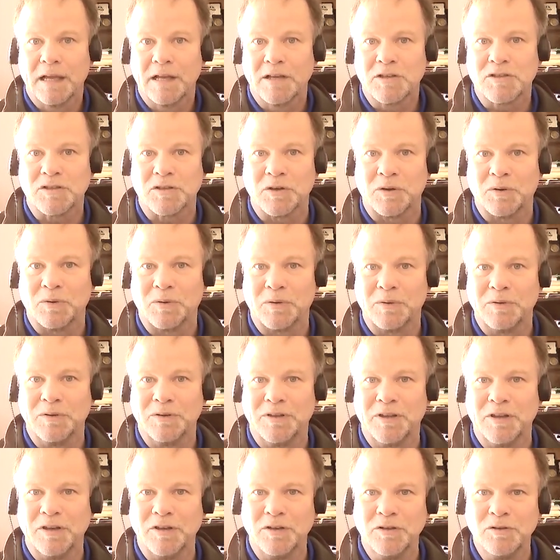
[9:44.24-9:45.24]
so
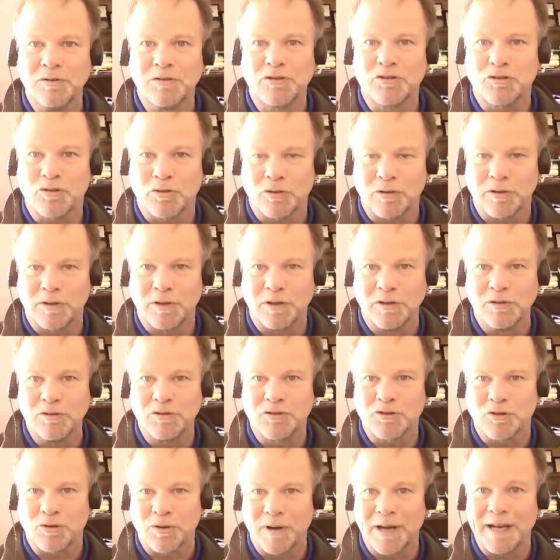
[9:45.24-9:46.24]
the new tr- the
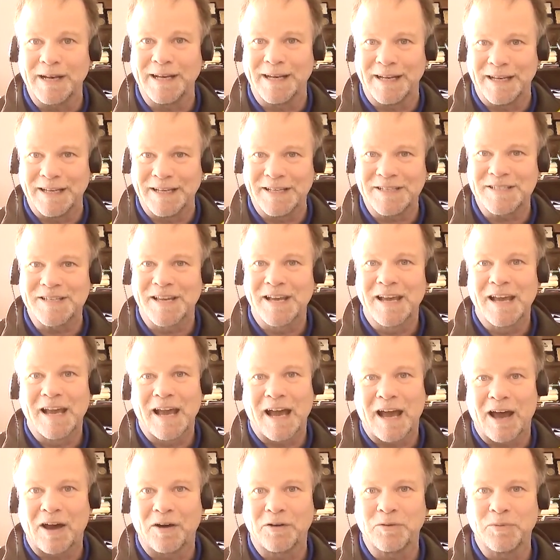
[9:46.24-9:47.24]
new trend is
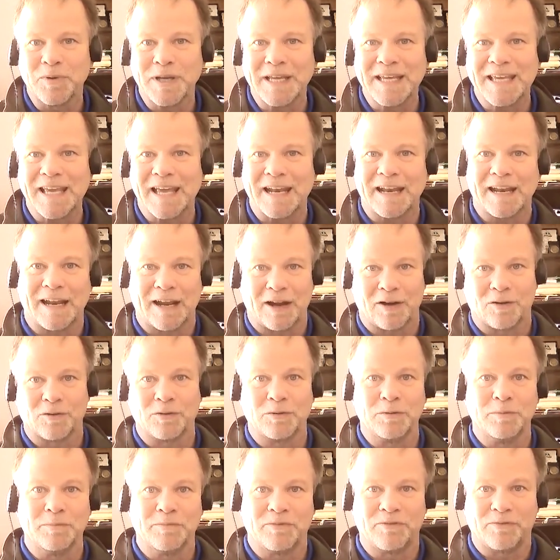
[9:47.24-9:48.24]
how do we get
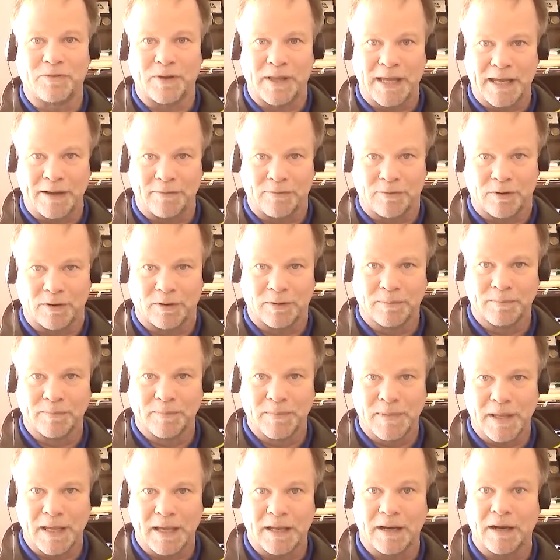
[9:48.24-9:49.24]
heirloom flavor
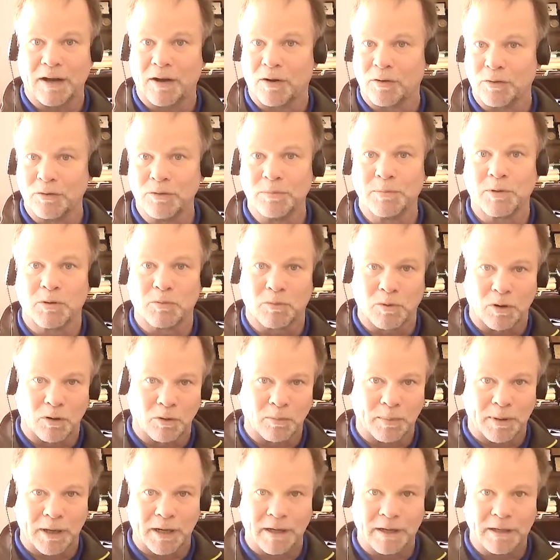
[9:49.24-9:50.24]
and heirloom
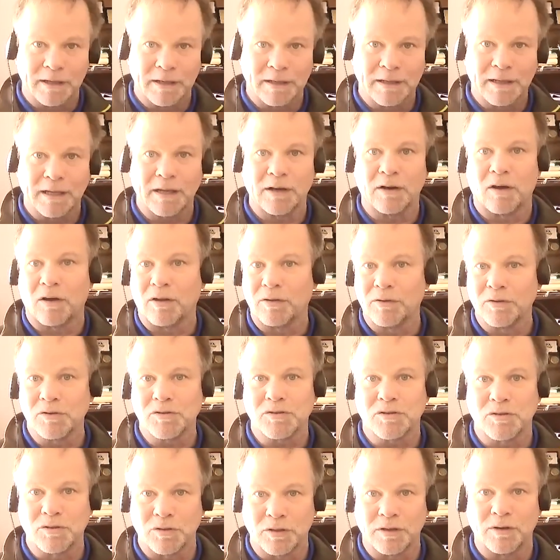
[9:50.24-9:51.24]
aroma and all
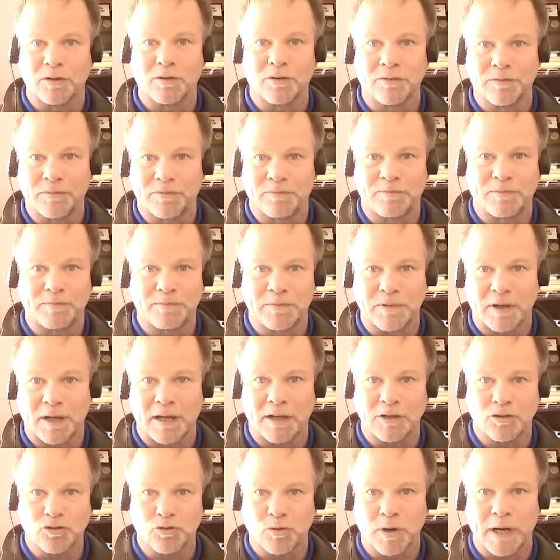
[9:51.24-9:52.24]
those good old
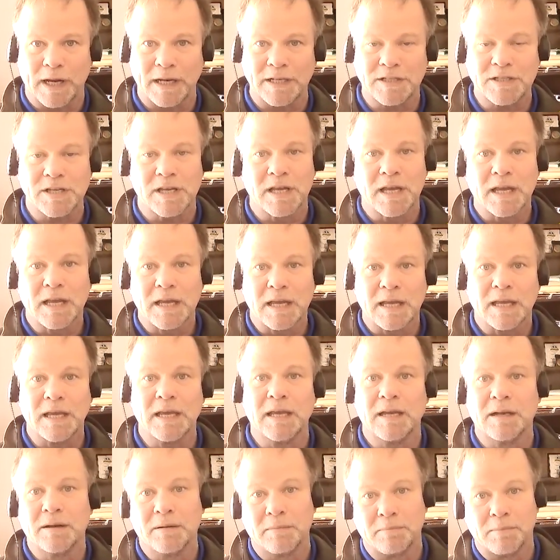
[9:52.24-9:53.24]
uh, traits
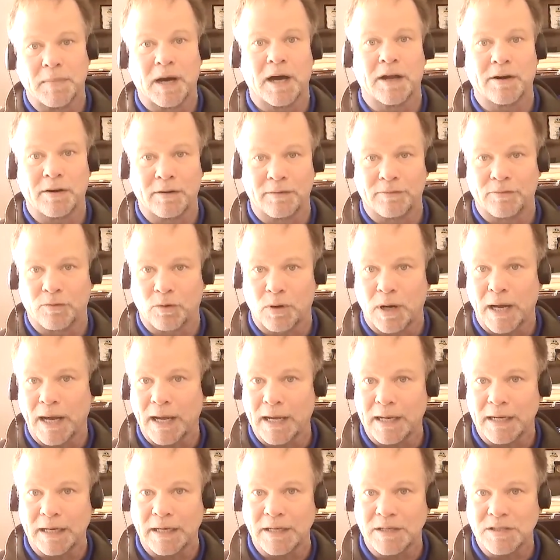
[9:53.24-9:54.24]
in modern
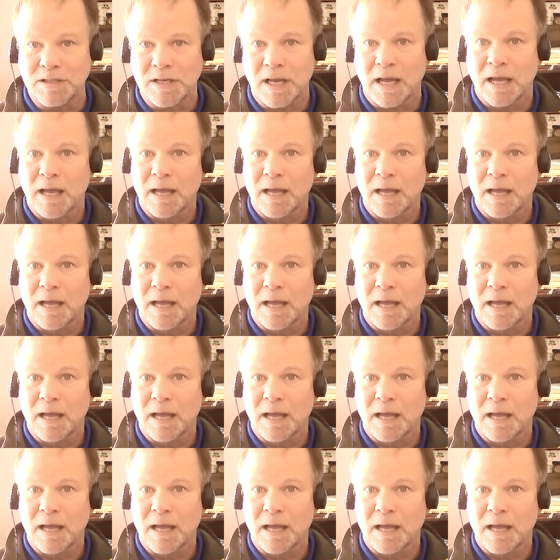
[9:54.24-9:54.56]
varieties